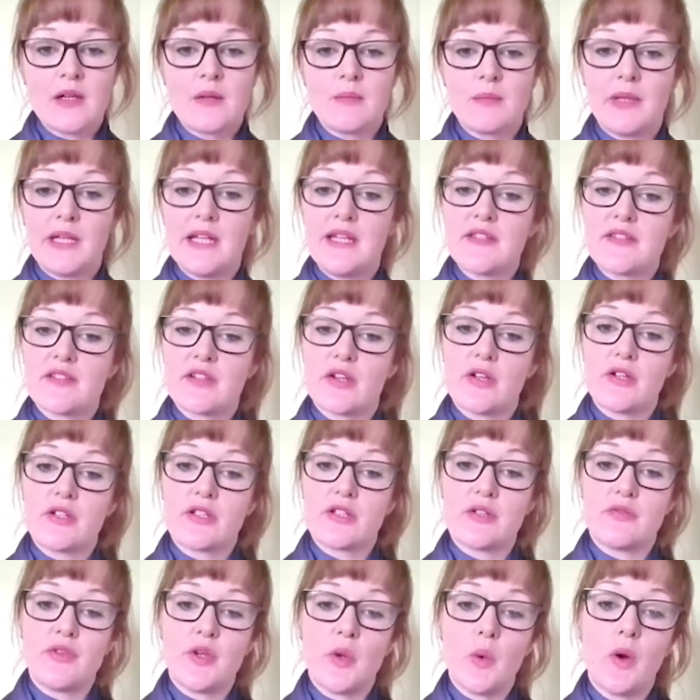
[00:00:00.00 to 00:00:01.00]
Please note,
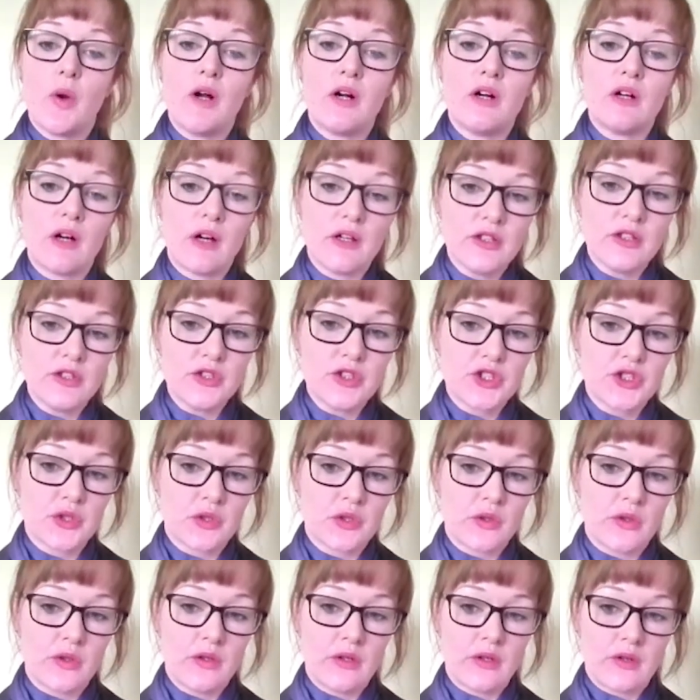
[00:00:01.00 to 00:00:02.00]
if you are
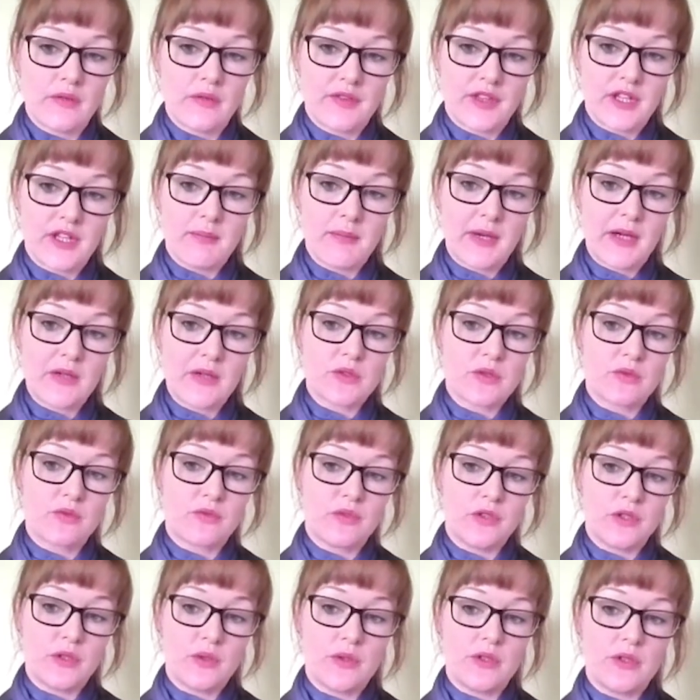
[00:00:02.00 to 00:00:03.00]
unsure of the amount of
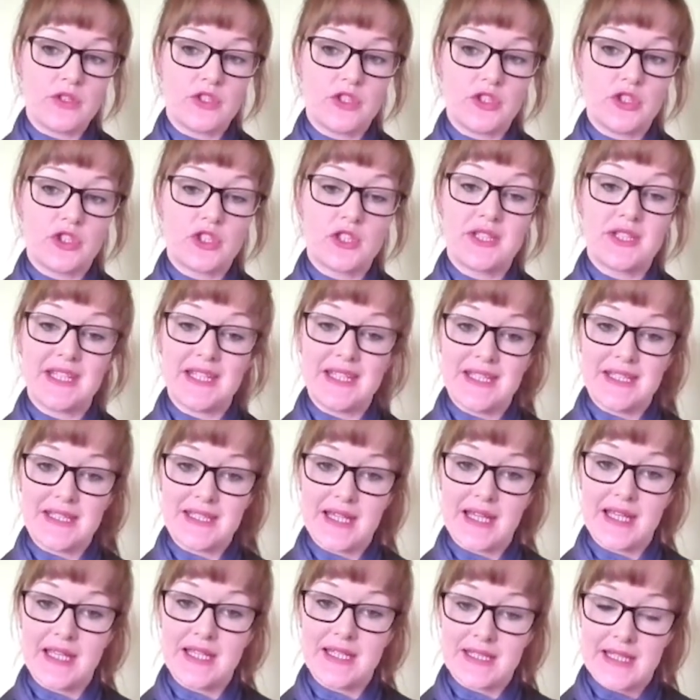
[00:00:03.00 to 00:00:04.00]
fluid you should
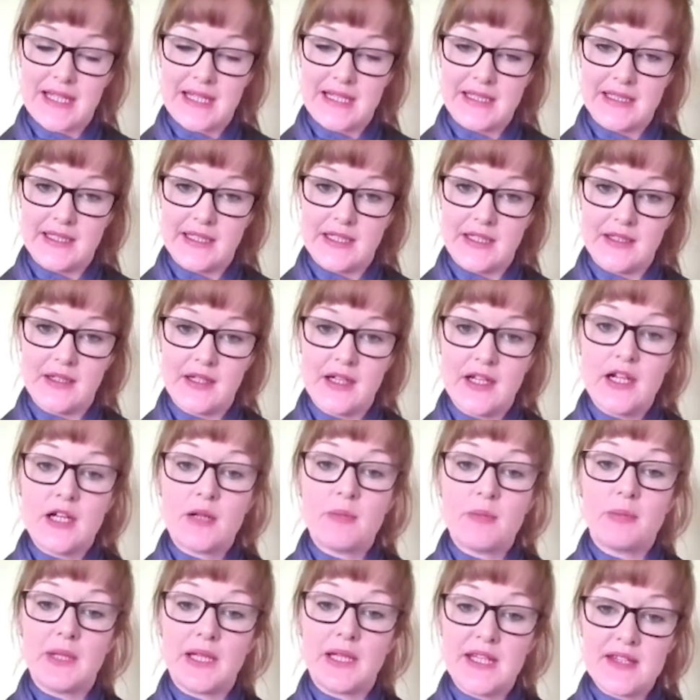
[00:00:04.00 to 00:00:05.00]
intake daily,
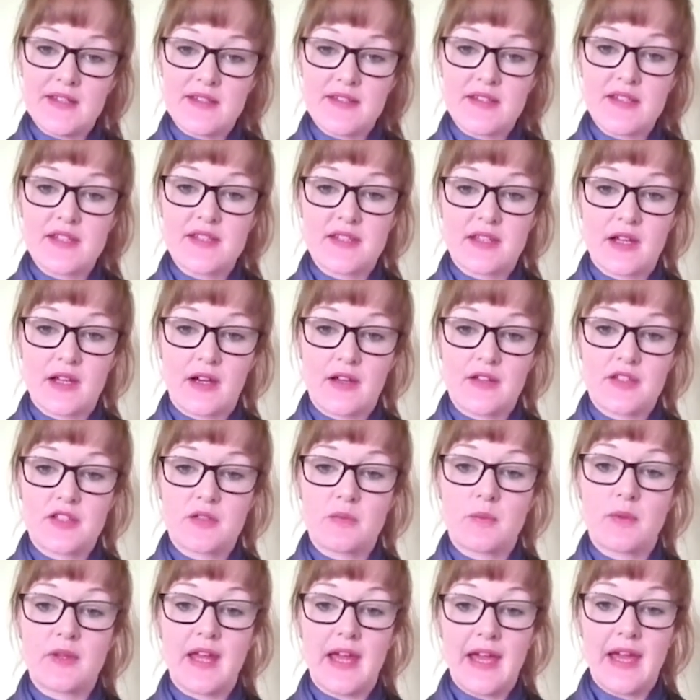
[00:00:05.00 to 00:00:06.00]
please
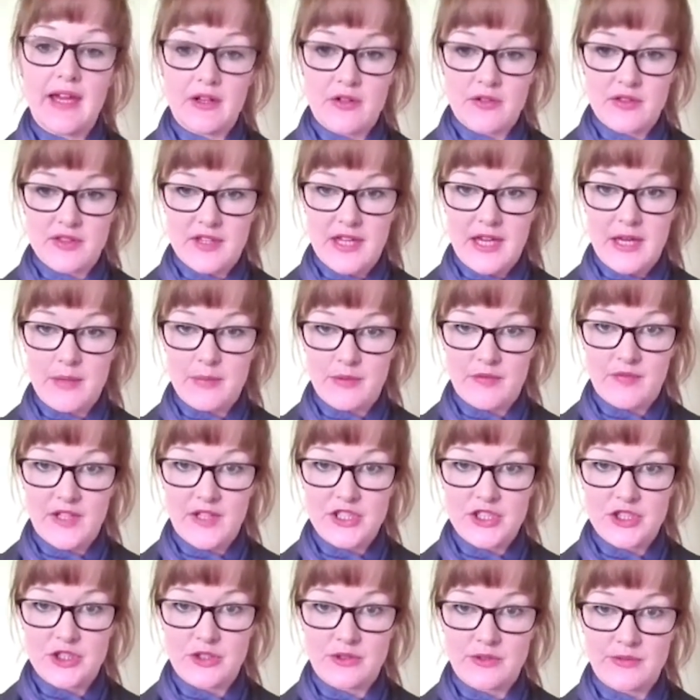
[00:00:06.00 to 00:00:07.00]
discuss with a healthcare
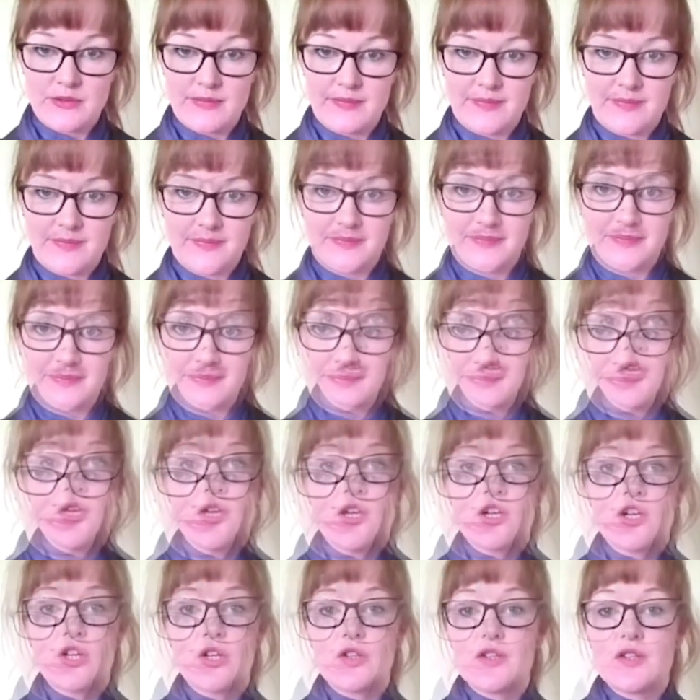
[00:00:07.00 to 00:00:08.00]
professional.
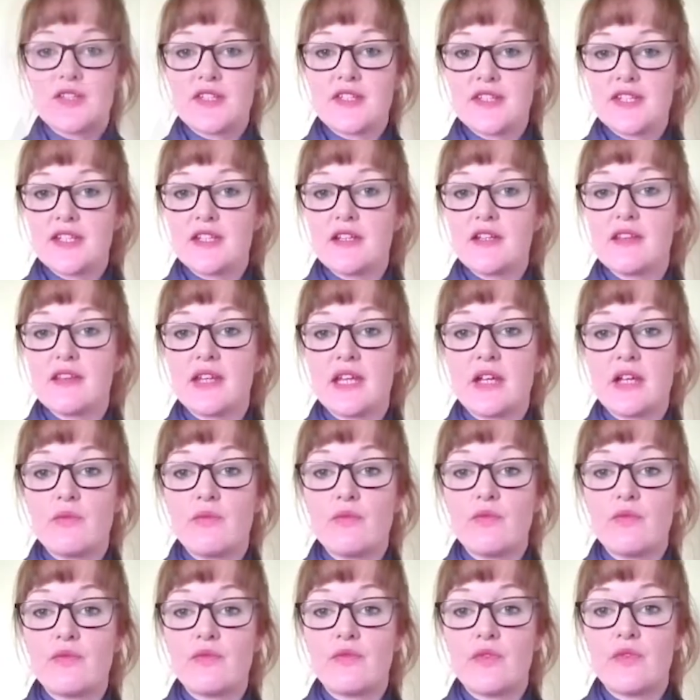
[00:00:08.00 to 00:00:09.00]
Consider the
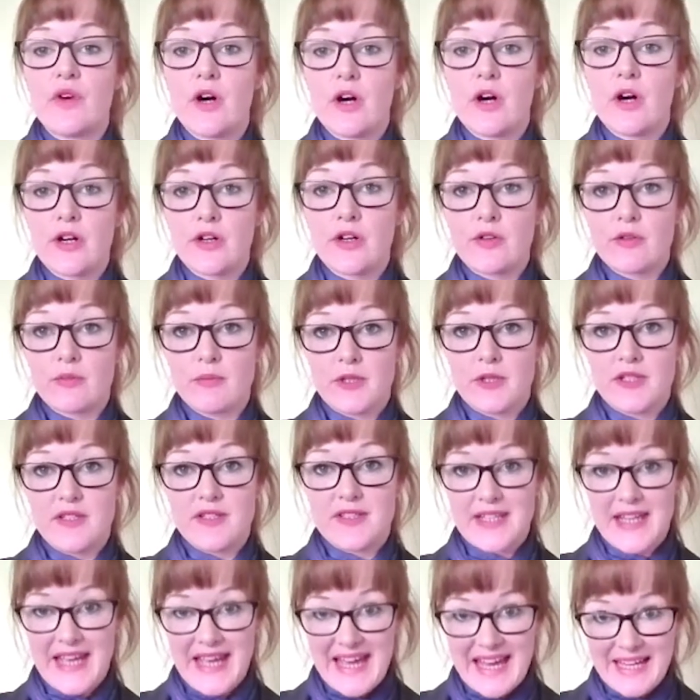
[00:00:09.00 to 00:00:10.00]

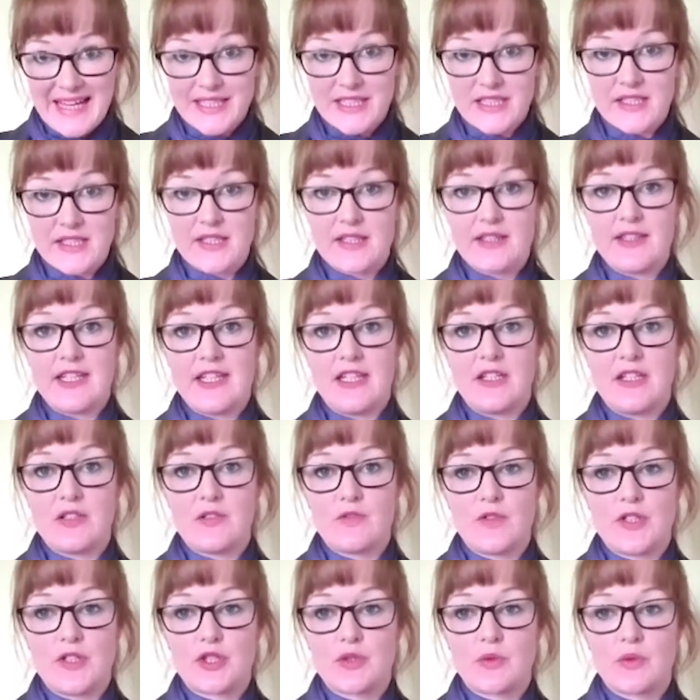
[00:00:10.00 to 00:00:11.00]
environment and the
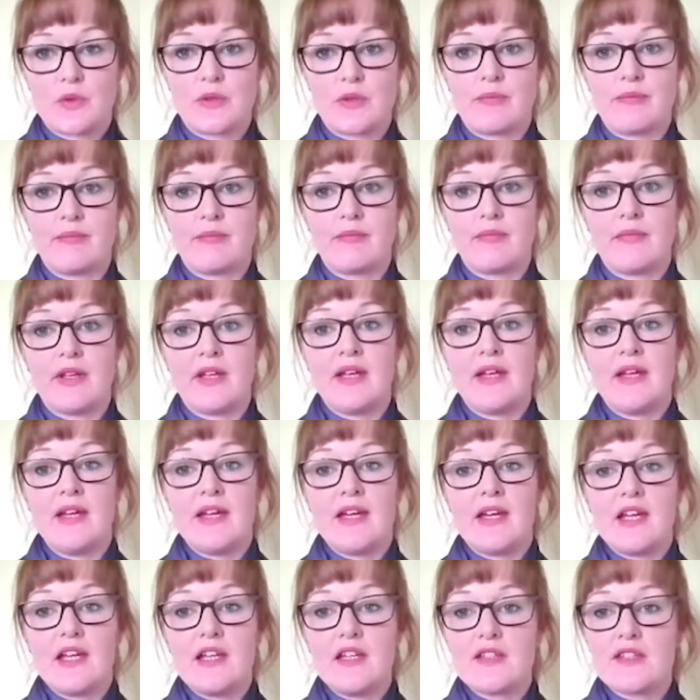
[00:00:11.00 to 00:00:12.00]
individual.
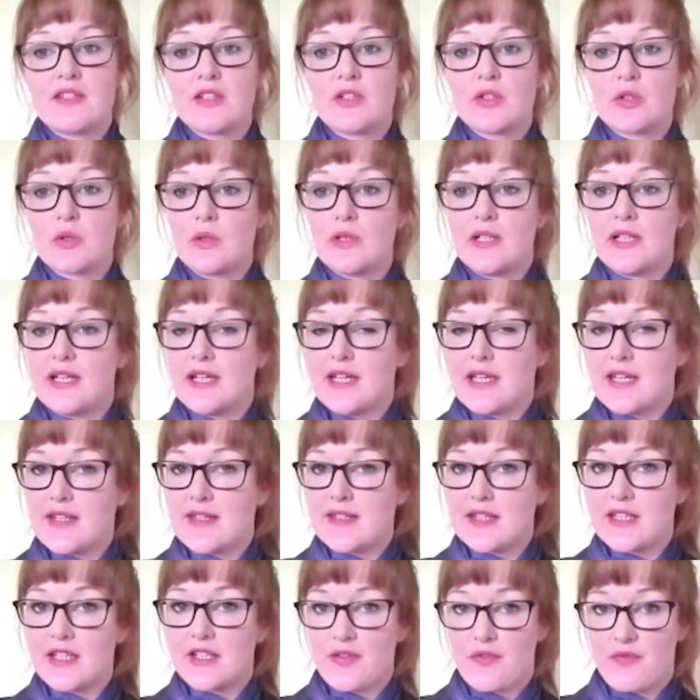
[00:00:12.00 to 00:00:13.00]
Is the toilet
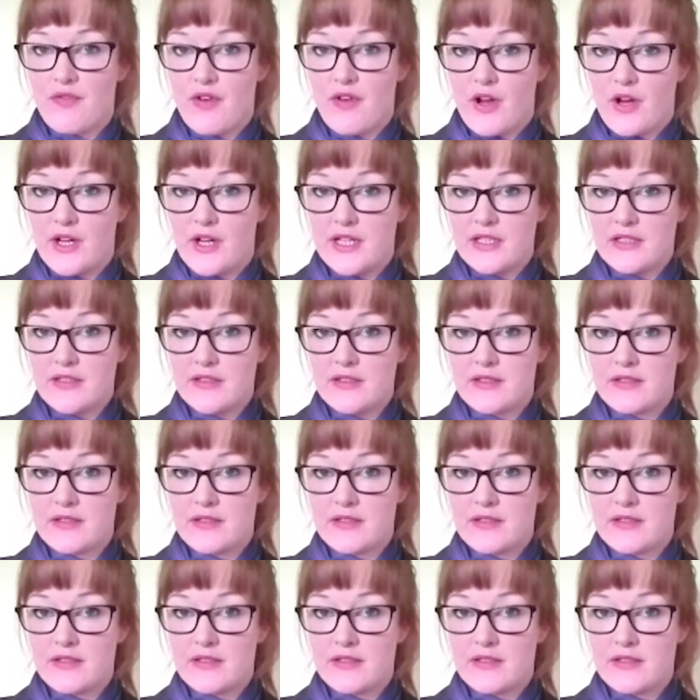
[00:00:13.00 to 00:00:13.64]
easy to find?